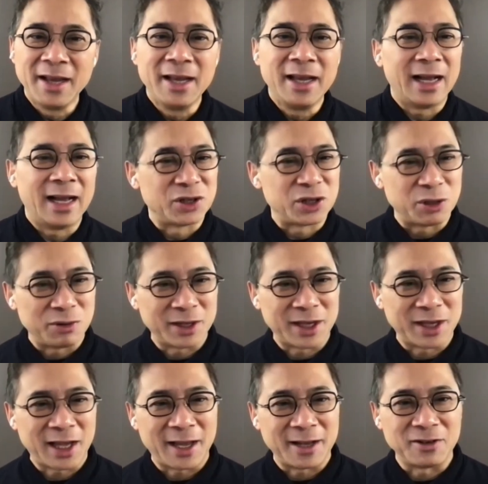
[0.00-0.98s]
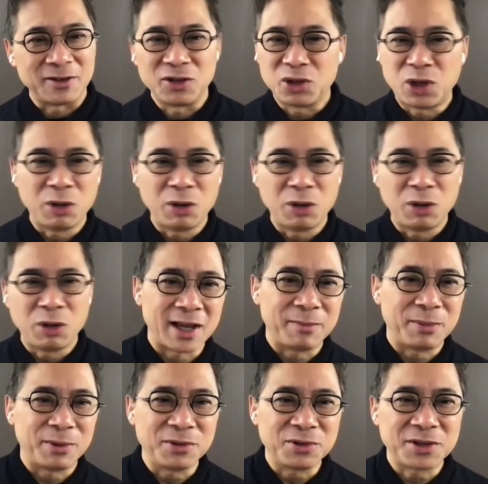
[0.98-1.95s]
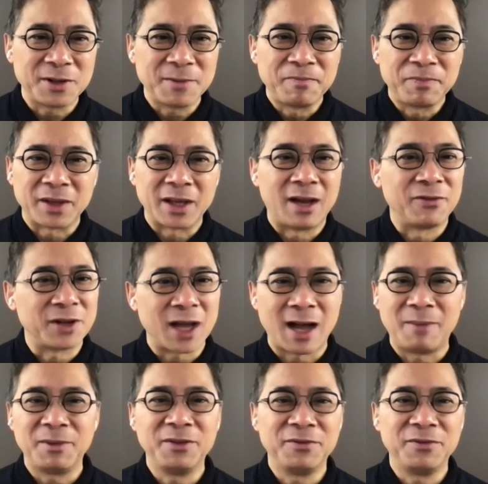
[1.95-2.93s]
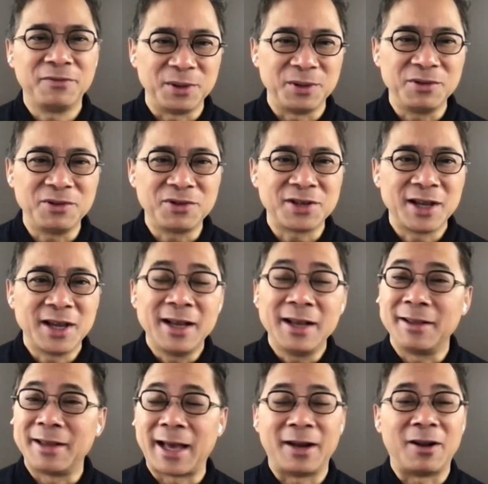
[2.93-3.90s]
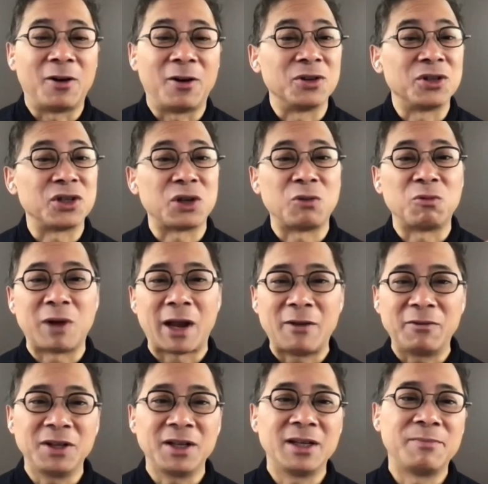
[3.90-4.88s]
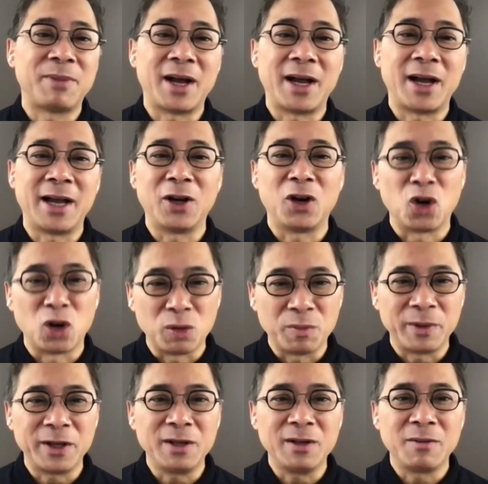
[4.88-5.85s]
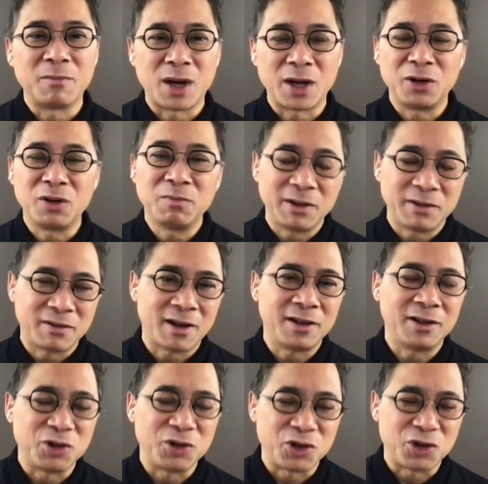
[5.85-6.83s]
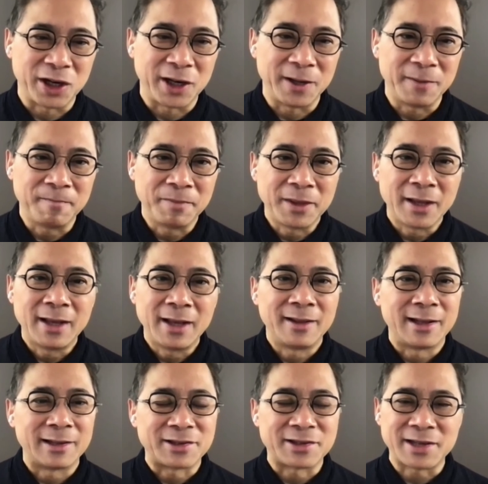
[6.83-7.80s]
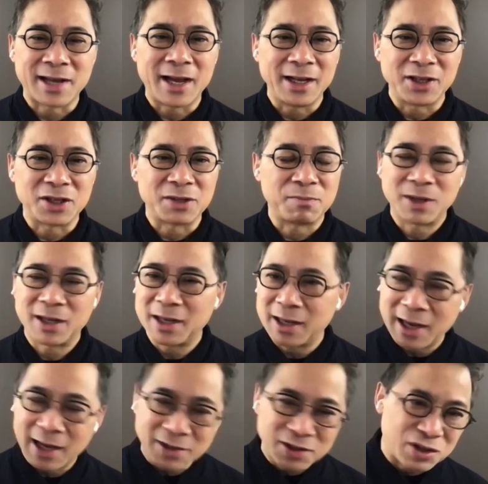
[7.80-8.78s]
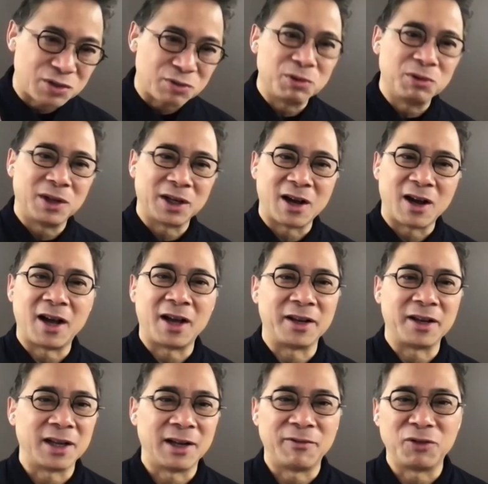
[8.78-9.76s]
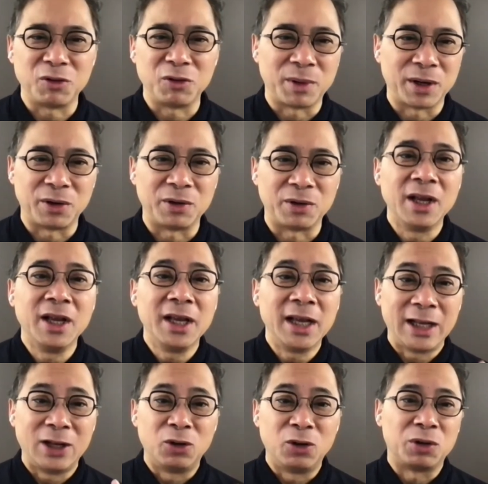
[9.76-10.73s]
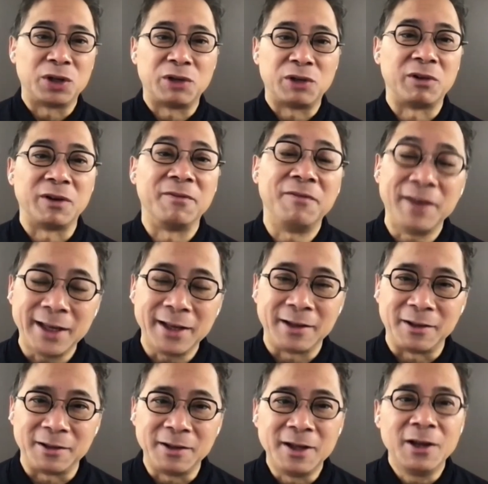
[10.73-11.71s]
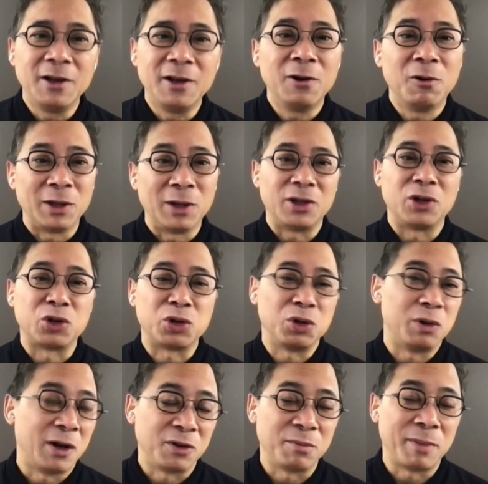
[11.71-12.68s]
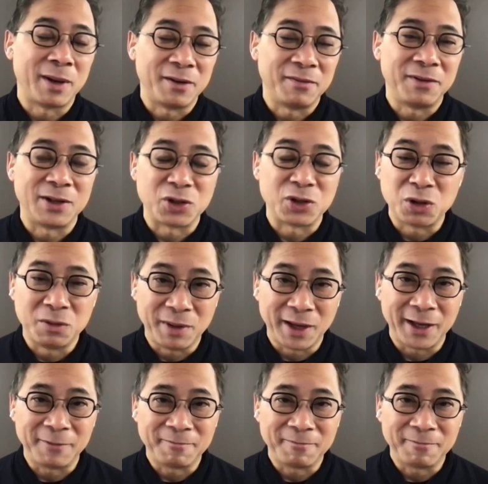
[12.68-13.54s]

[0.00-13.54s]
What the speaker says: And so again, two examples of common foods that are surrounded by urban modern mythology that science cuts through like a hot knife through butter in order to reveal what the true health benefits could be.